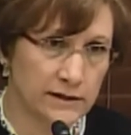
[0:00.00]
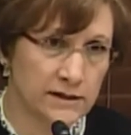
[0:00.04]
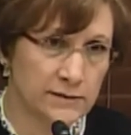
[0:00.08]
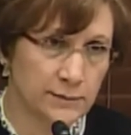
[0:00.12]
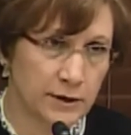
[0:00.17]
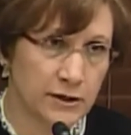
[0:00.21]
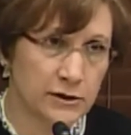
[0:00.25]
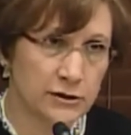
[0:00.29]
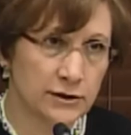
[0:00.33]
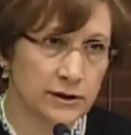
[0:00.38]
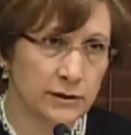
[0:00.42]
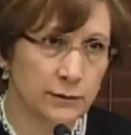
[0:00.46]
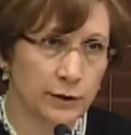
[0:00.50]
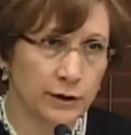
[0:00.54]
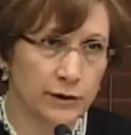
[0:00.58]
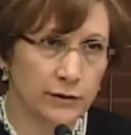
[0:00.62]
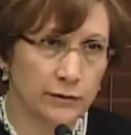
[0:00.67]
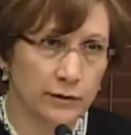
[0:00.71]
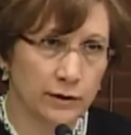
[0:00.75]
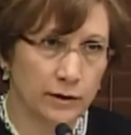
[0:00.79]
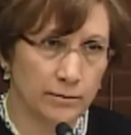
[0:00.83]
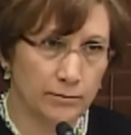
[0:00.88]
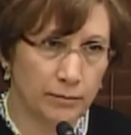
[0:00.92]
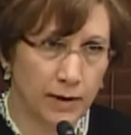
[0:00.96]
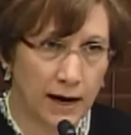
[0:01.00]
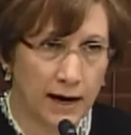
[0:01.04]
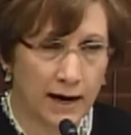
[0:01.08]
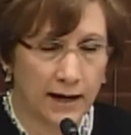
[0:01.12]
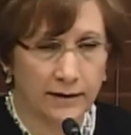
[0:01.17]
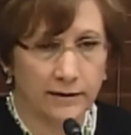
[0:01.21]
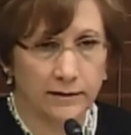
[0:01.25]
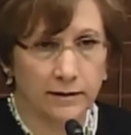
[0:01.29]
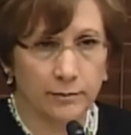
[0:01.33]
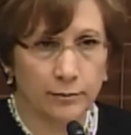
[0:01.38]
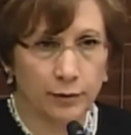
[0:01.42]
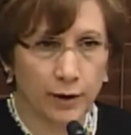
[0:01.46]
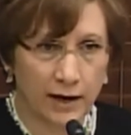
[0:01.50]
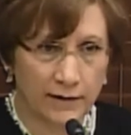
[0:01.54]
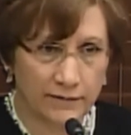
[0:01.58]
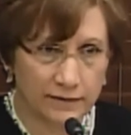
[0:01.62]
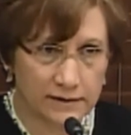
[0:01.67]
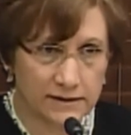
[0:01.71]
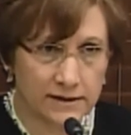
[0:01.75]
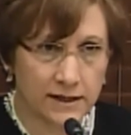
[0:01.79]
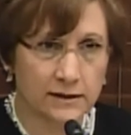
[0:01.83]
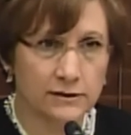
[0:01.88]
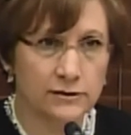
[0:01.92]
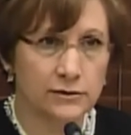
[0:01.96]
especially when you combine the
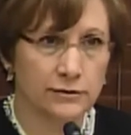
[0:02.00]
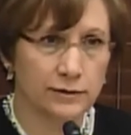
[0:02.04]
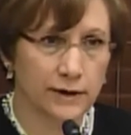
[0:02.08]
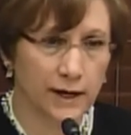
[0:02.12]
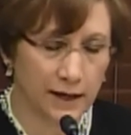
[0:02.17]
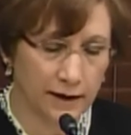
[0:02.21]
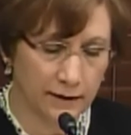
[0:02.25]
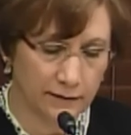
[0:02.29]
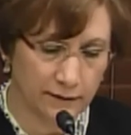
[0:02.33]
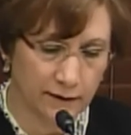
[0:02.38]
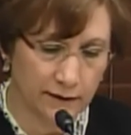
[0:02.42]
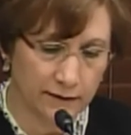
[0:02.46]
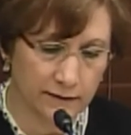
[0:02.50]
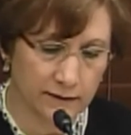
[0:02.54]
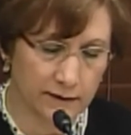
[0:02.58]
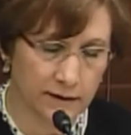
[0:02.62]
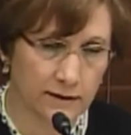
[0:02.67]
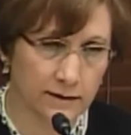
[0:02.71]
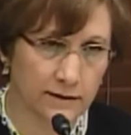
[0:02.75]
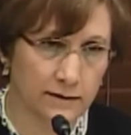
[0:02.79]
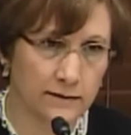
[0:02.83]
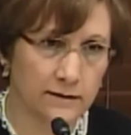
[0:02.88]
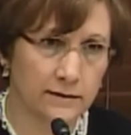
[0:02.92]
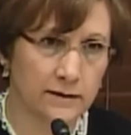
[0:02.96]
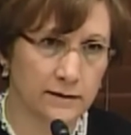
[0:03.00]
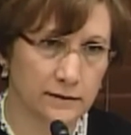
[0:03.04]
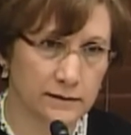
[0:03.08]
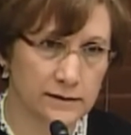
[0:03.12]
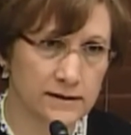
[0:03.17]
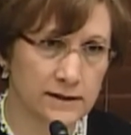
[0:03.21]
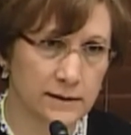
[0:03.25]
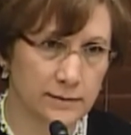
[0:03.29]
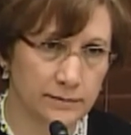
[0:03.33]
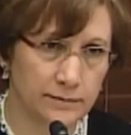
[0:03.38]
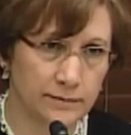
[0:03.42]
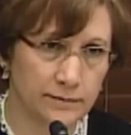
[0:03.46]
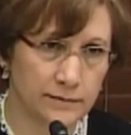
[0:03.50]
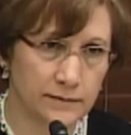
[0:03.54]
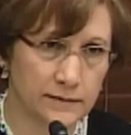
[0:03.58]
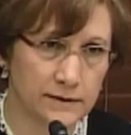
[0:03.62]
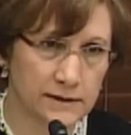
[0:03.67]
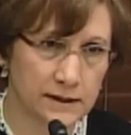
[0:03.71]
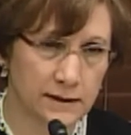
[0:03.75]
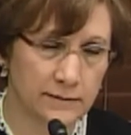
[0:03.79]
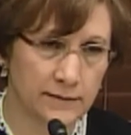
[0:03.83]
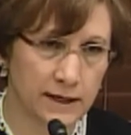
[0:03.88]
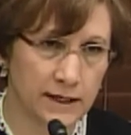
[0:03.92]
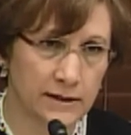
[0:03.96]
private sector and then the
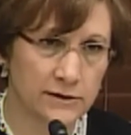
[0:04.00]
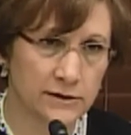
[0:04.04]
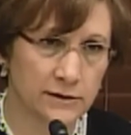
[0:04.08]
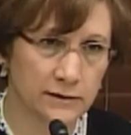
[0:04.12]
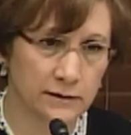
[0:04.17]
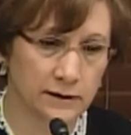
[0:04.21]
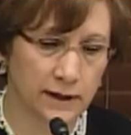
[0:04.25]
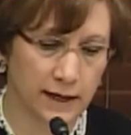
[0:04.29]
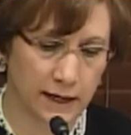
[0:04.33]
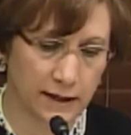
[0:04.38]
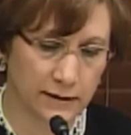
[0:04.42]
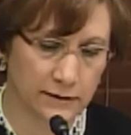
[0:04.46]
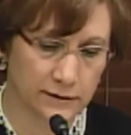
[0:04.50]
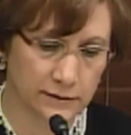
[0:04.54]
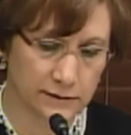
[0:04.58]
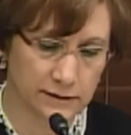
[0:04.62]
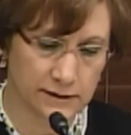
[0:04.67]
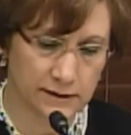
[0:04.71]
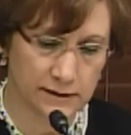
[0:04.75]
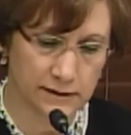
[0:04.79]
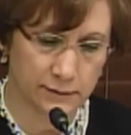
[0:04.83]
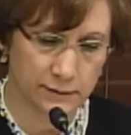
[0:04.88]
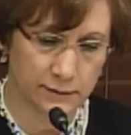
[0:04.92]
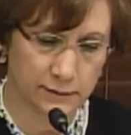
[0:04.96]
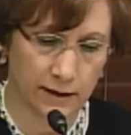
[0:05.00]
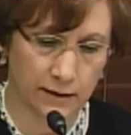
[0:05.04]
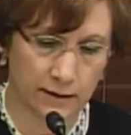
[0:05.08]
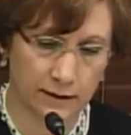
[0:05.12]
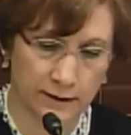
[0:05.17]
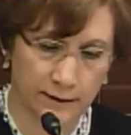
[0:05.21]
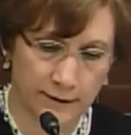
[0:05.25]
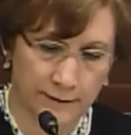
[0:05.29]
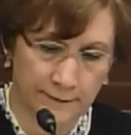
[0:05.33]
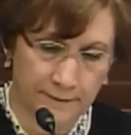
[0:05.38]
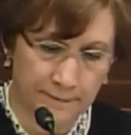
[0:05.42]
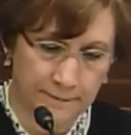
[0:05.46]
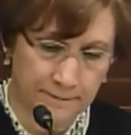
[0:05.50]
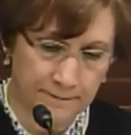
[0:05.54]
subnational actors as well?